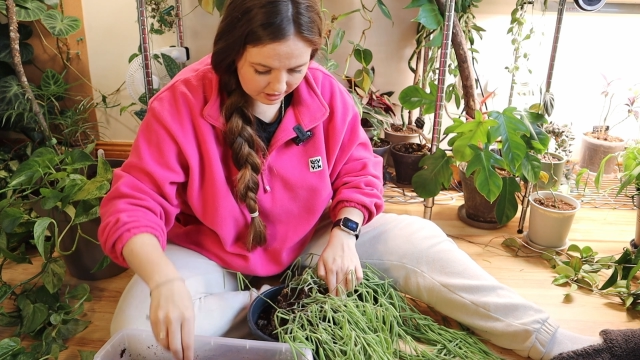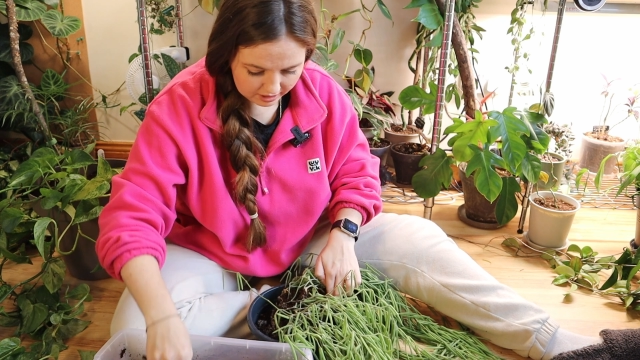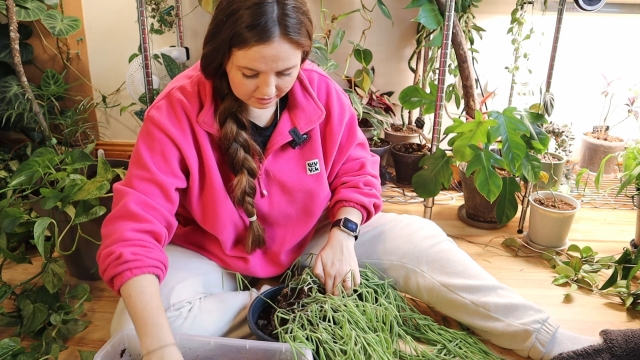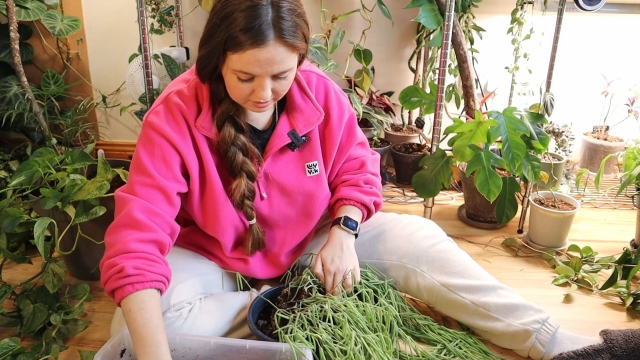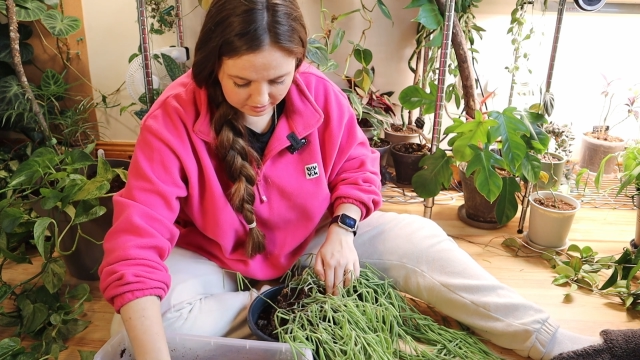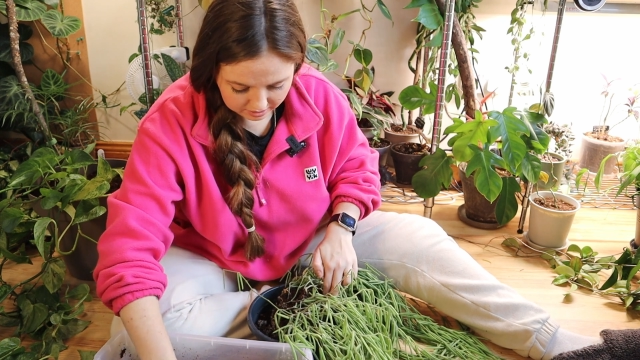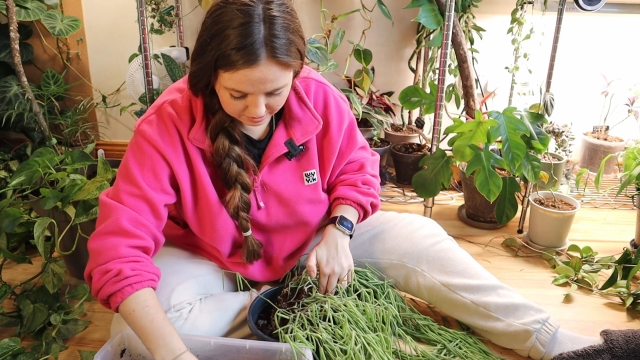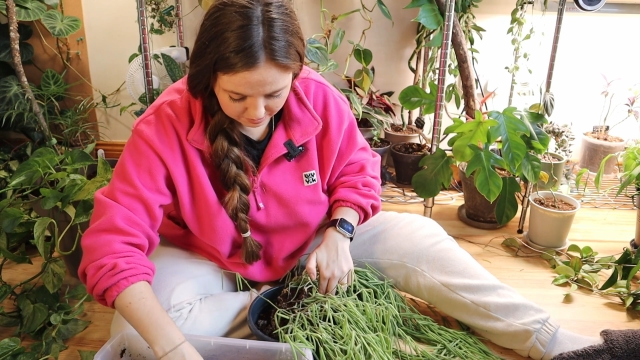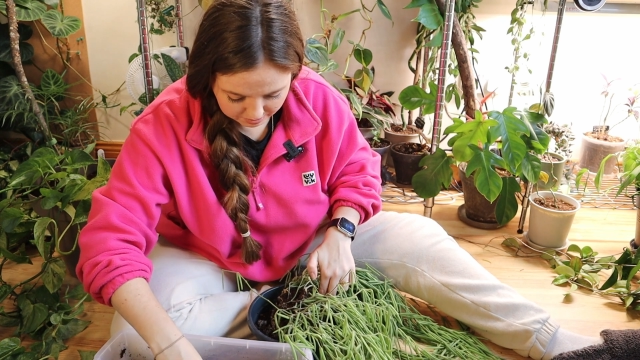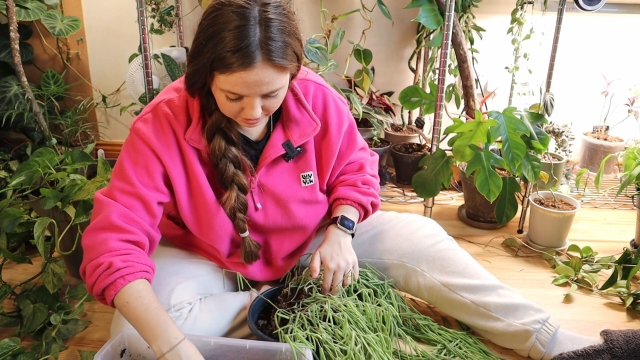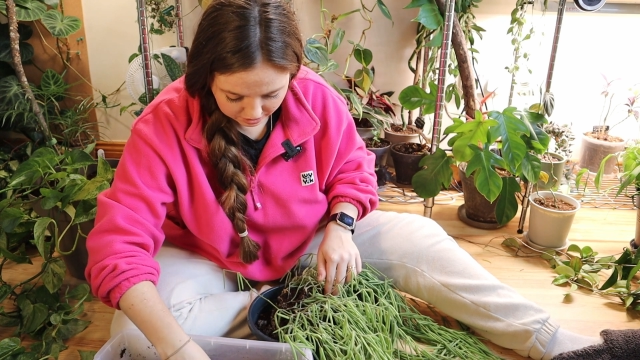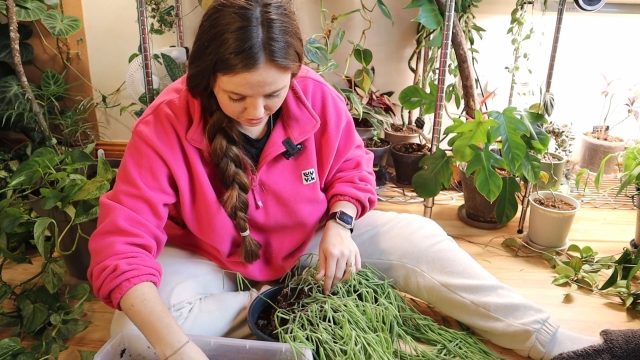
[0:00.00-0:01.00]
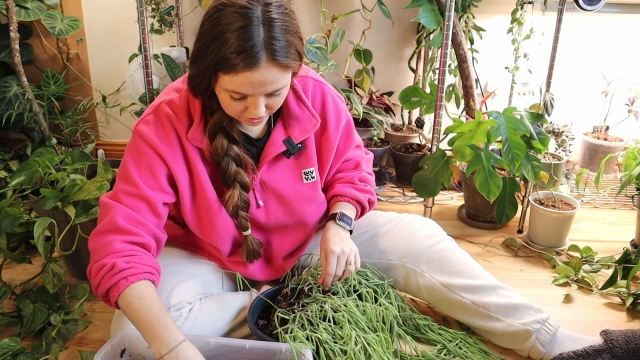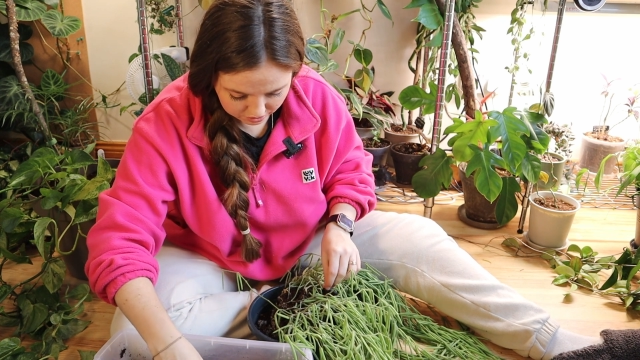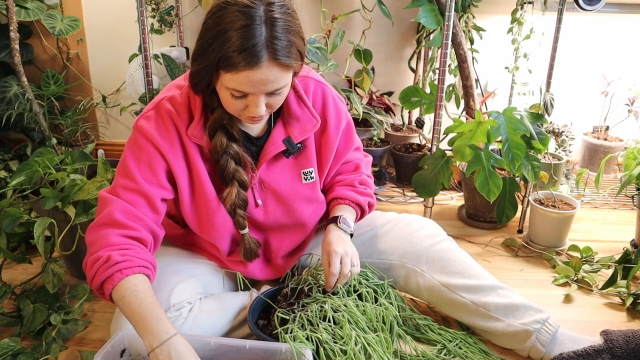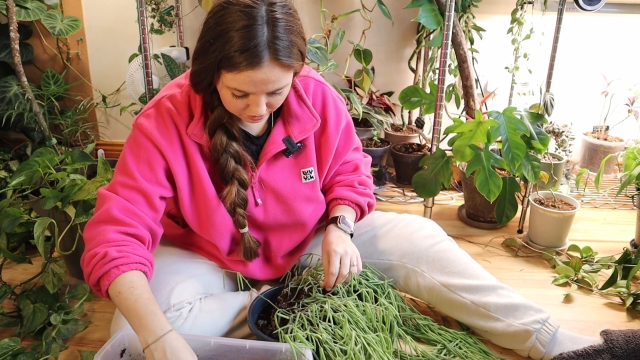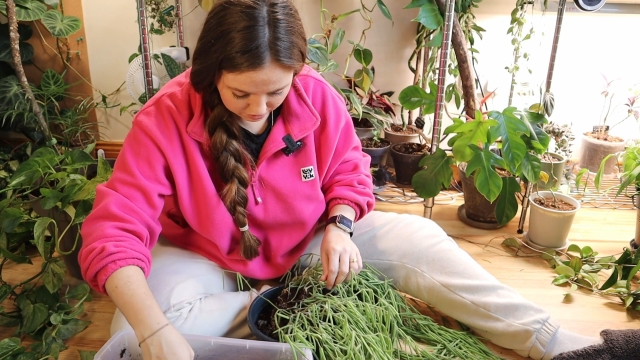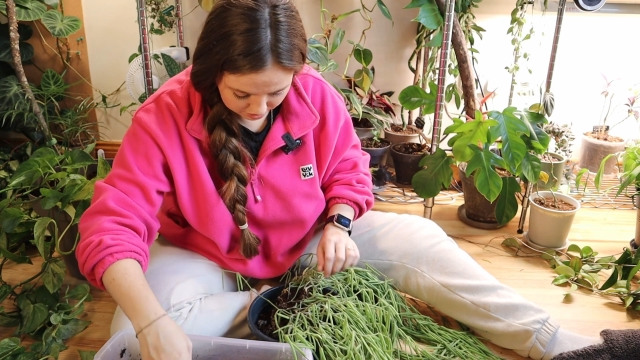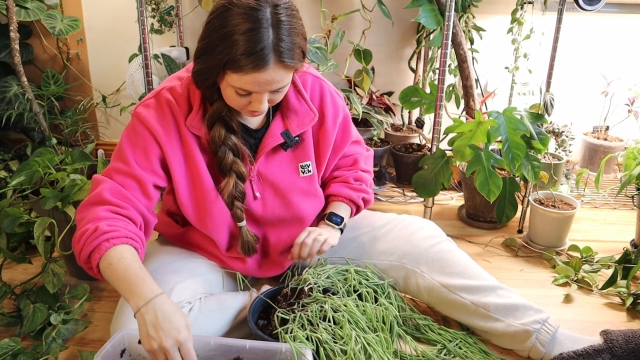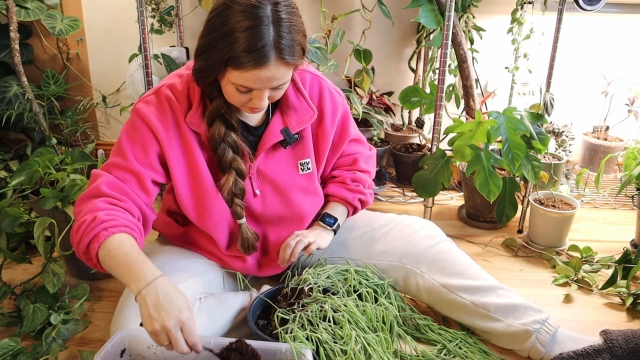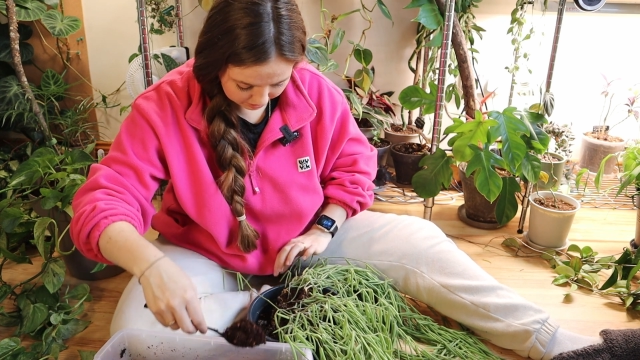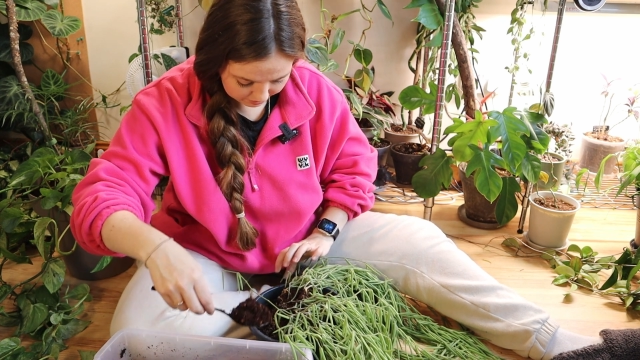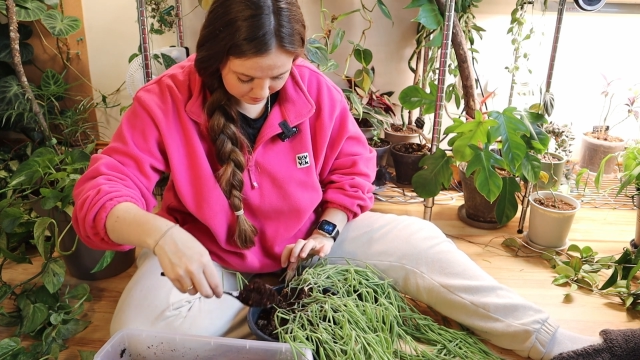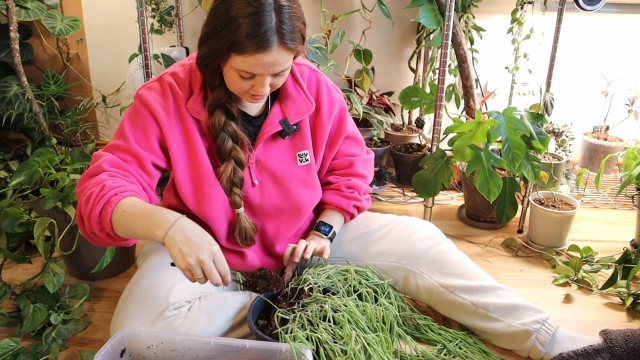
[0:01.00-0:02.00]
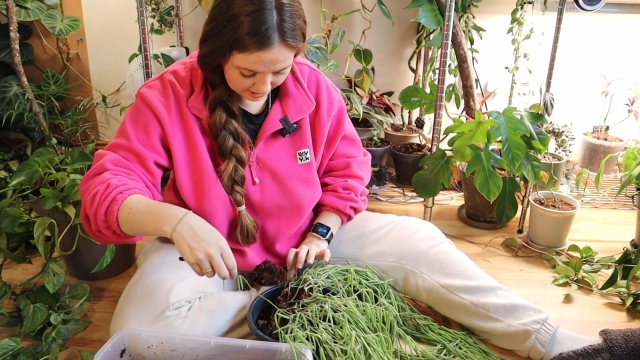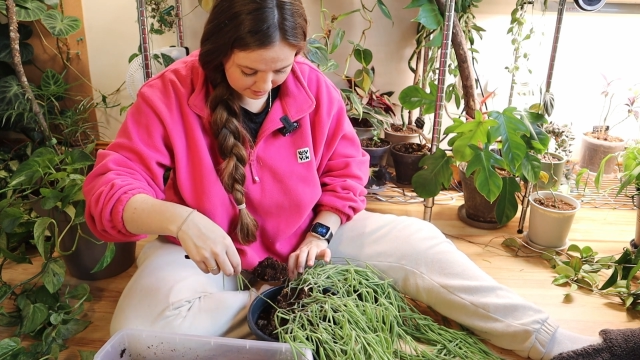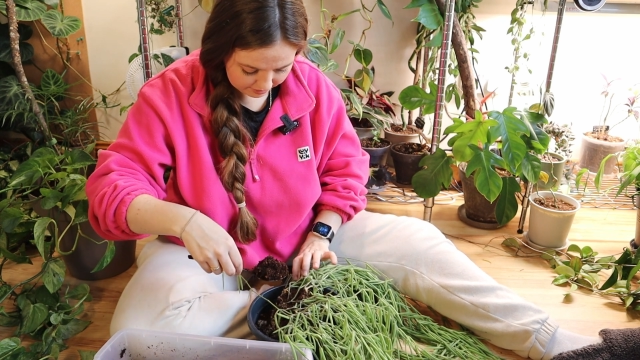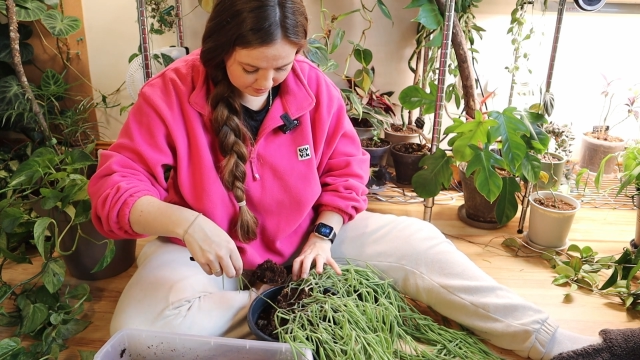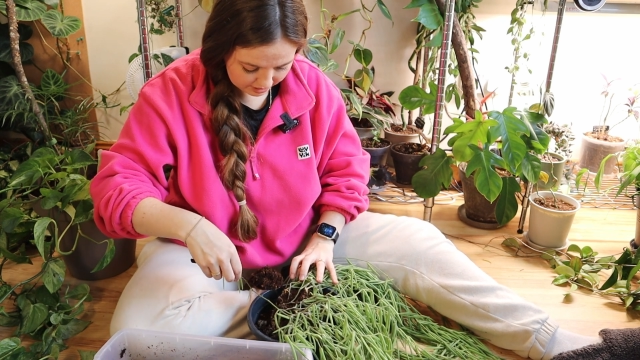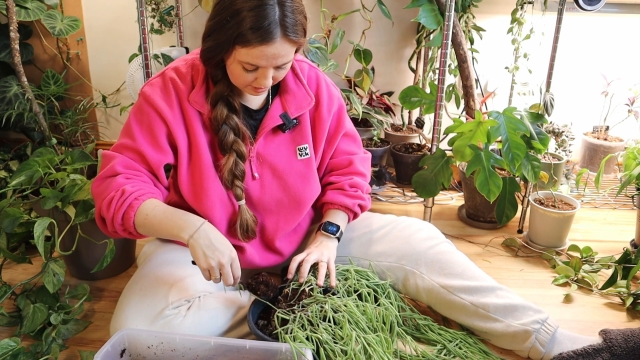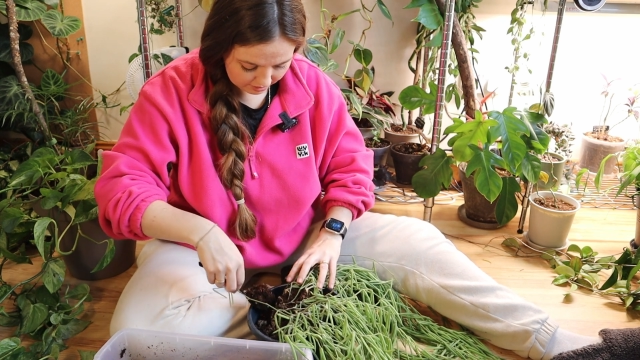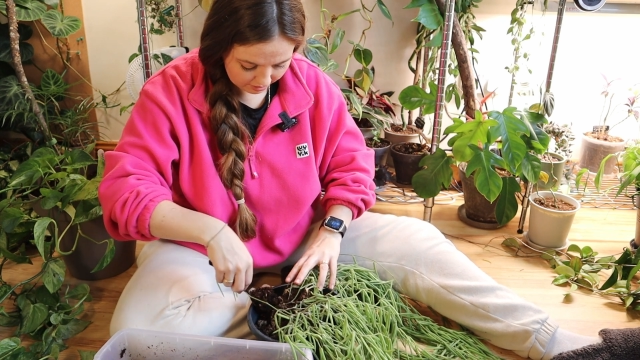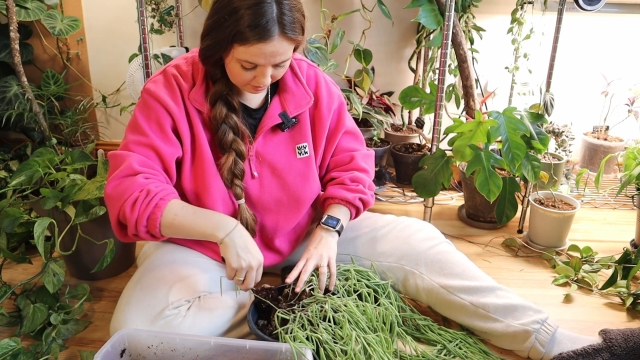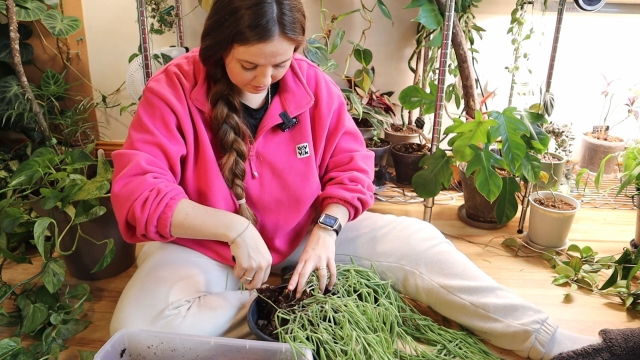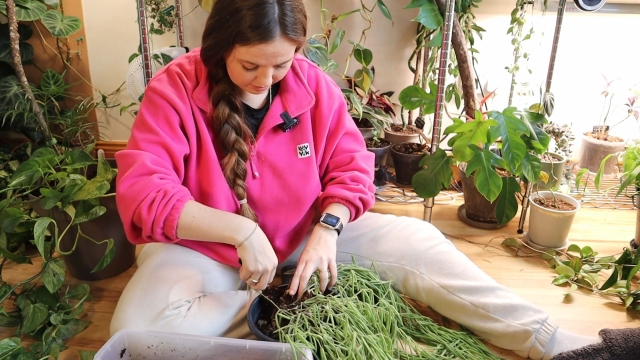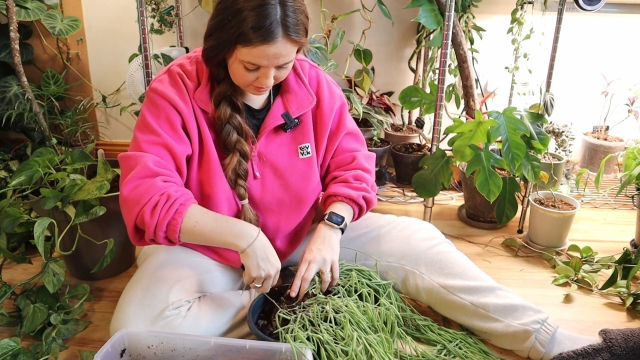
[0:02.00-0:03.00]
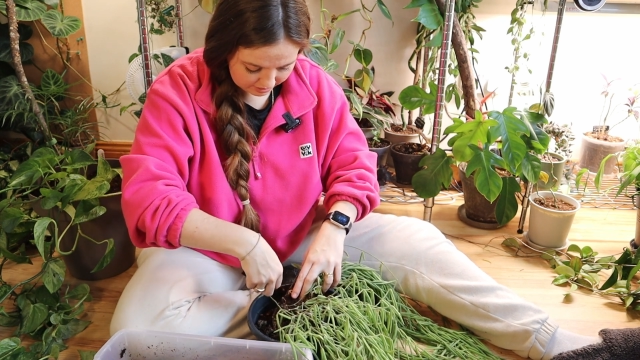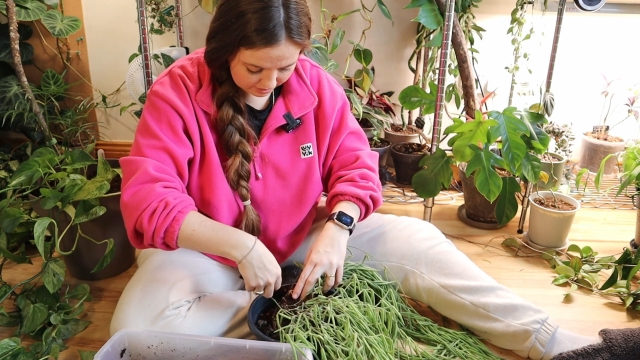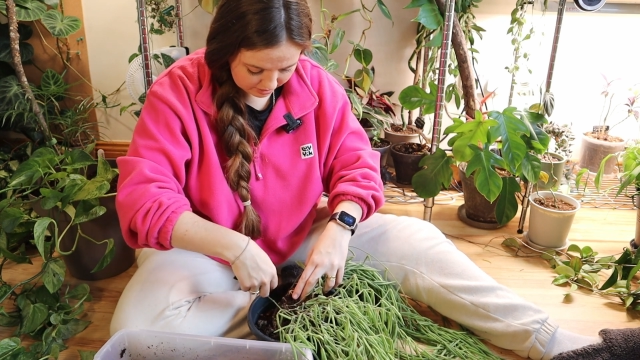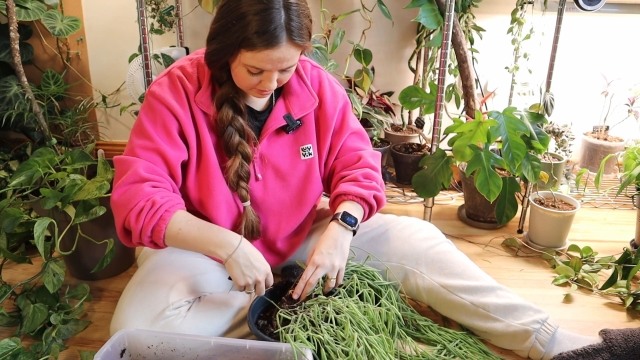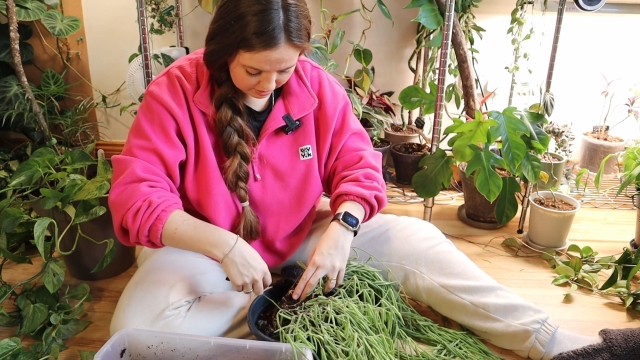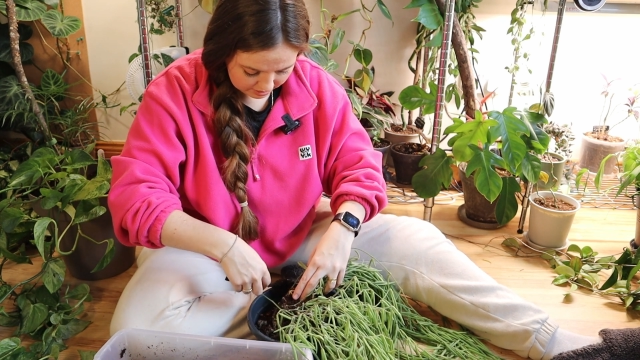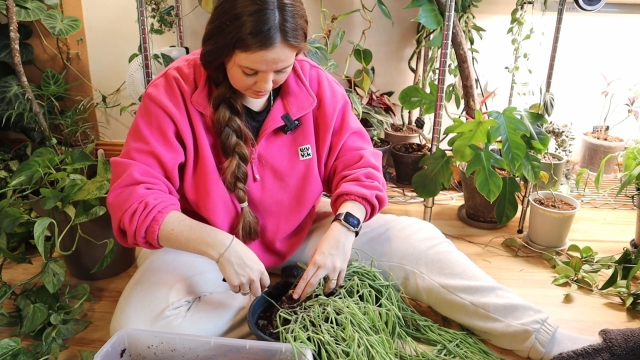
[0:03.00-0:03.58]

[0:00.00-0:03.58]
that there's been a huge slowdown in Ireland.